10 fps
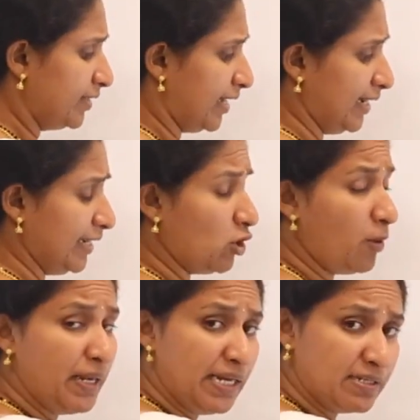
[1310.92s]
the
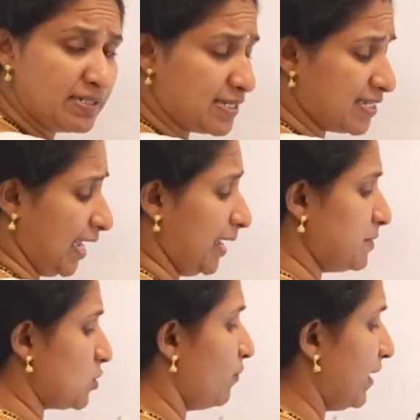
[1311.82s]
denominators are same,
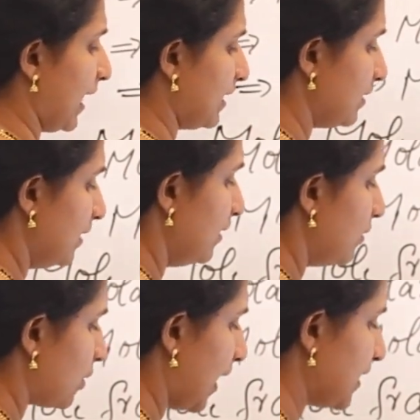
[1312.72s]
so we can
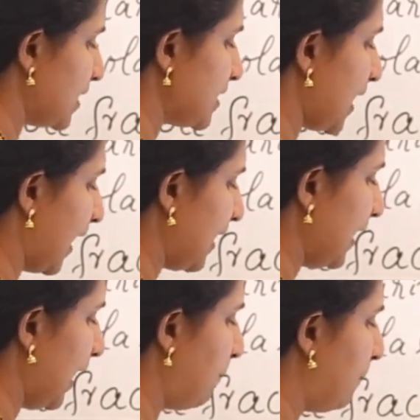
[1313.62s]
write as
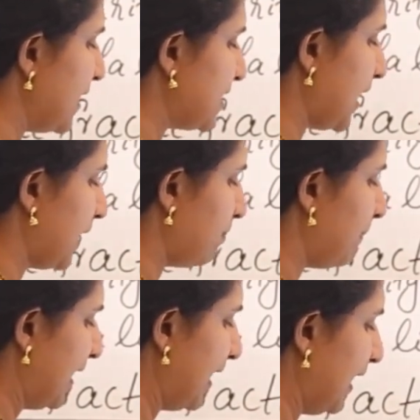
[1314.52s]
Na plus
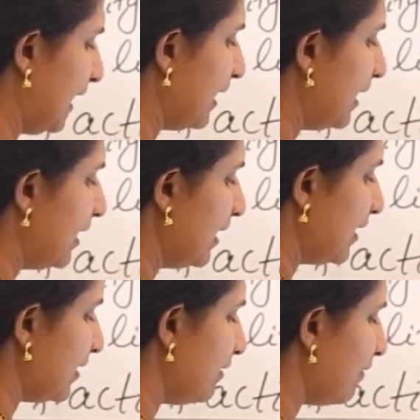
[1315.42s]
Nb
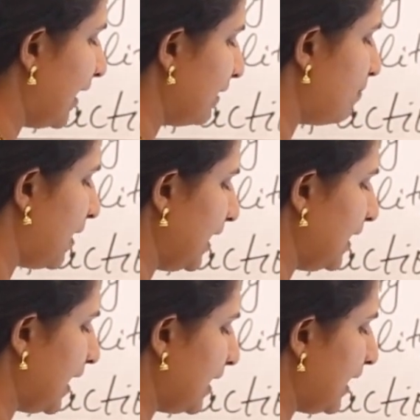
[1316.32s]
divided
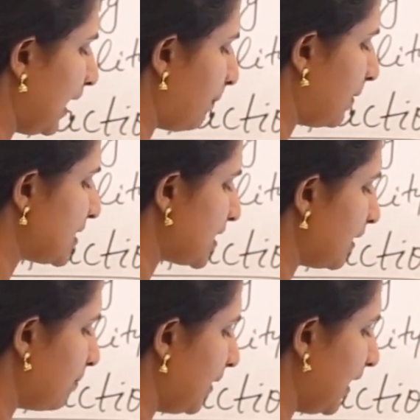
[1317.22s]
by Na plus
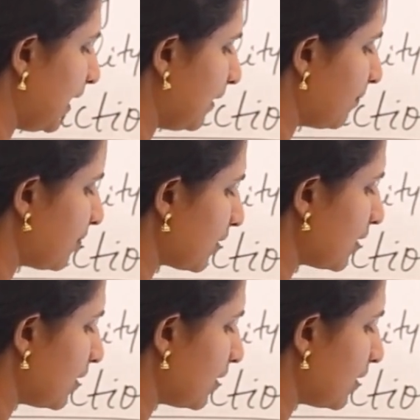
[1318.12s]
Nb.